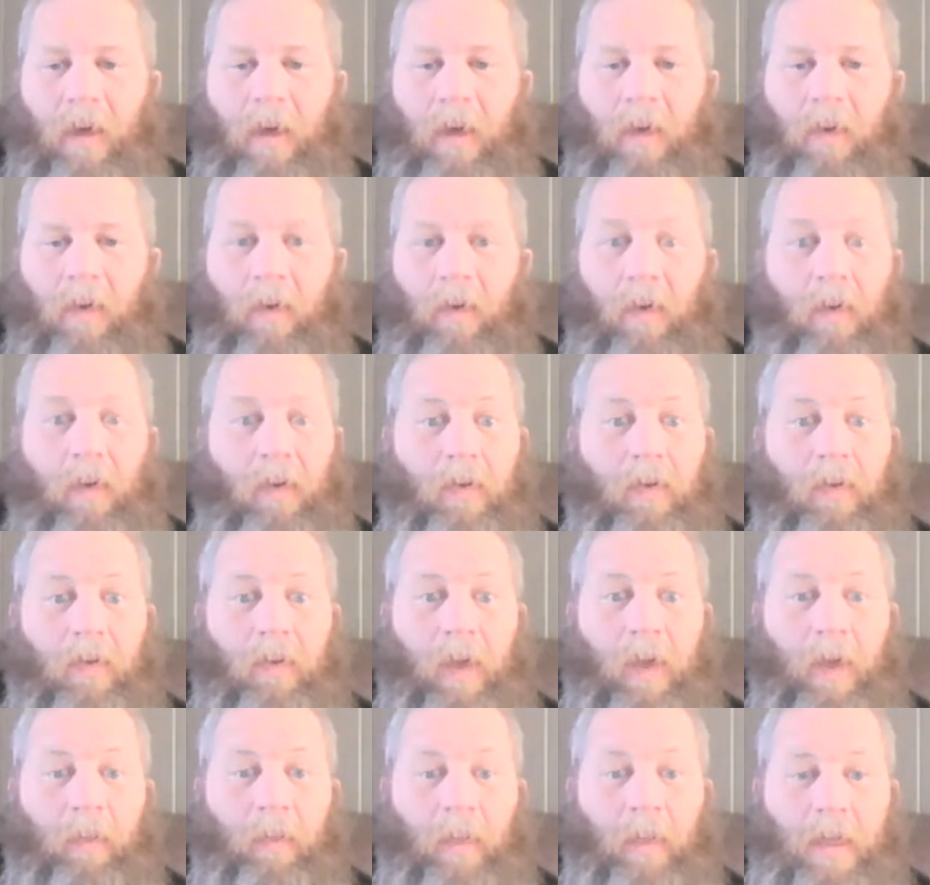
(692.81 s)
I call local
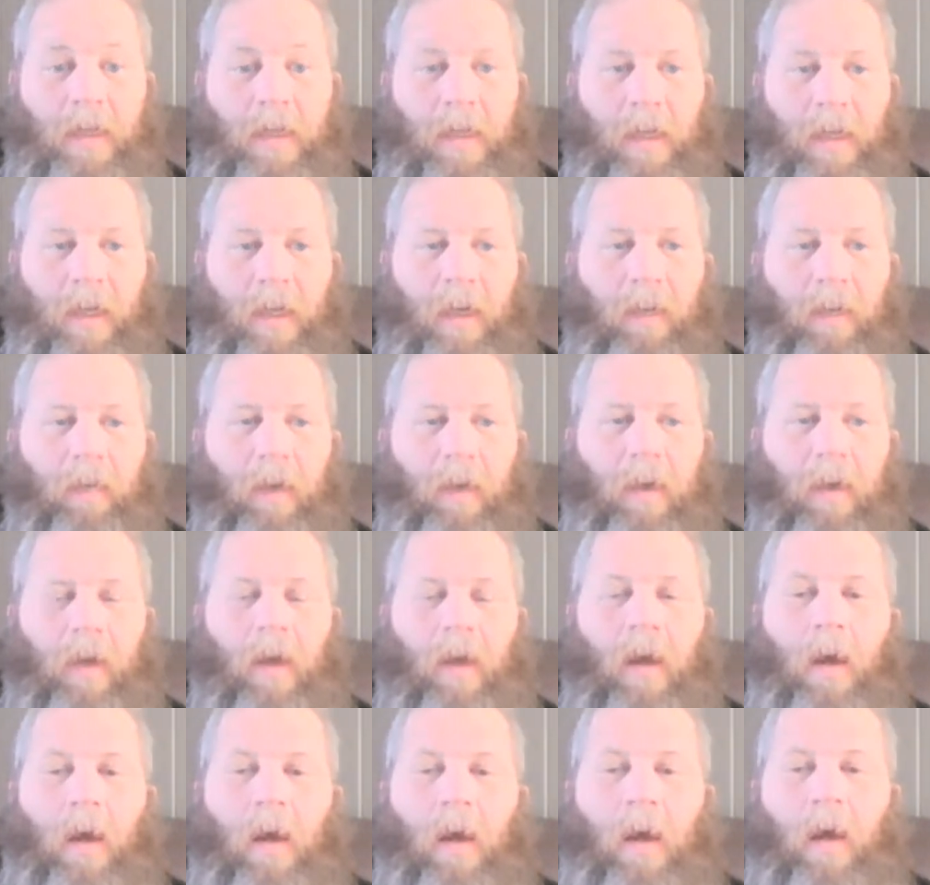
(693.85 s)
like my city, but
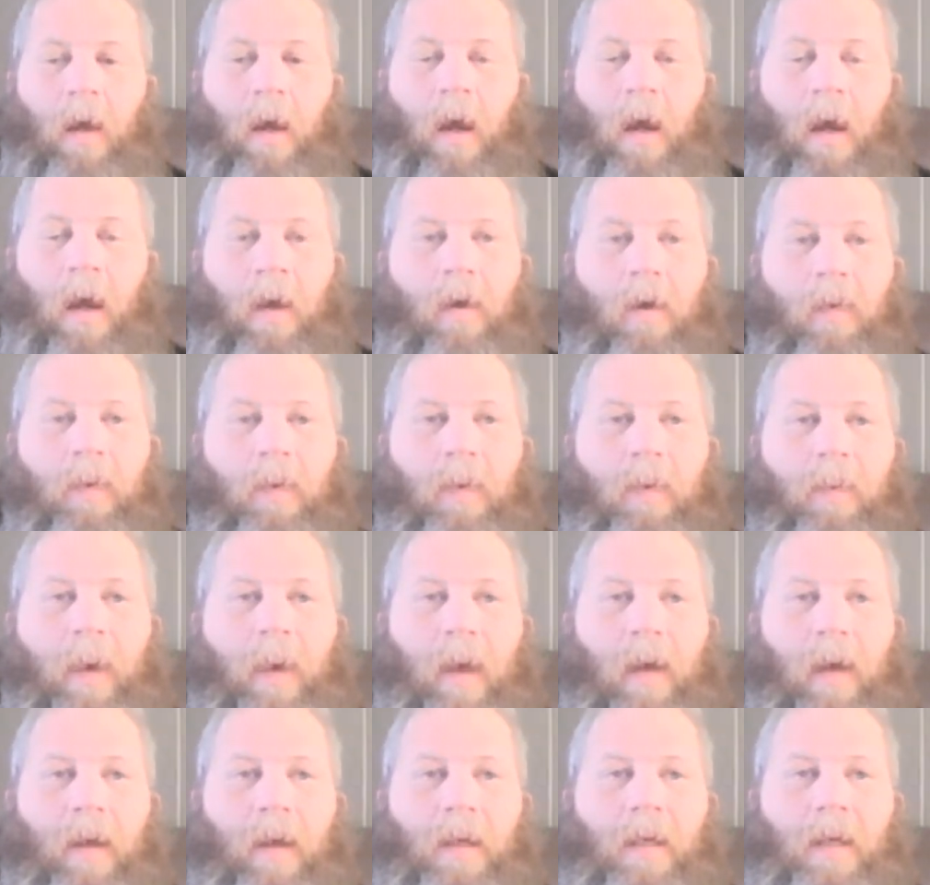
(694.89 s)
I hope you're
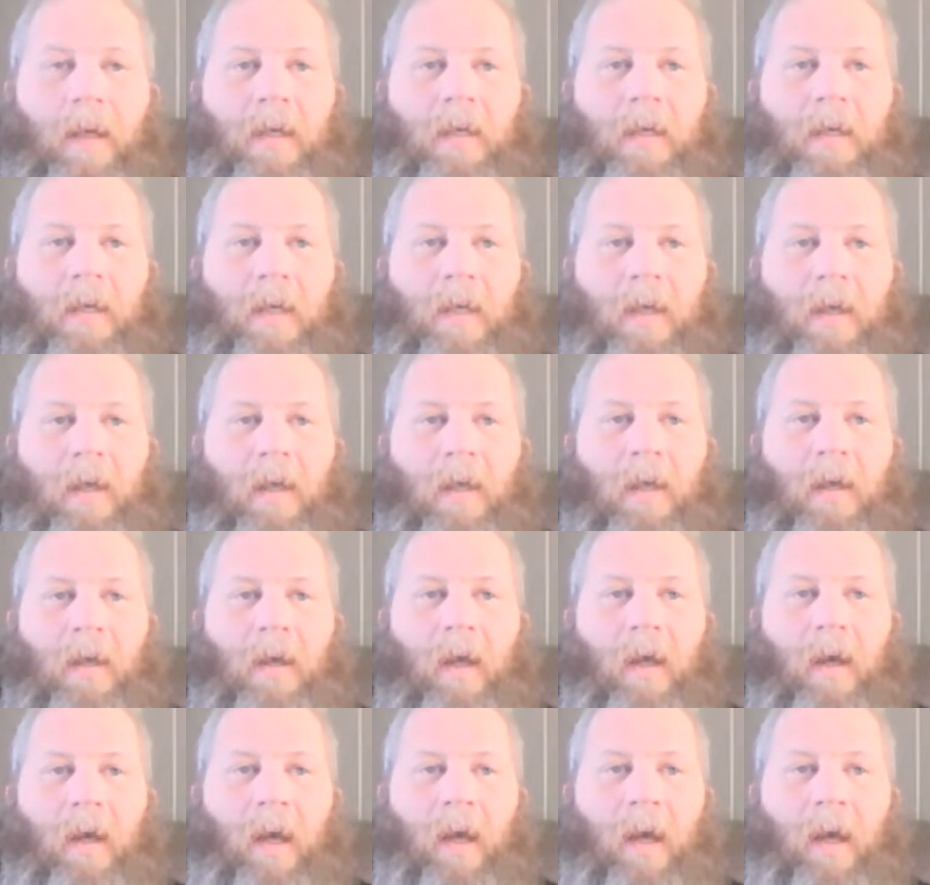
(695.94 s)
paying attention.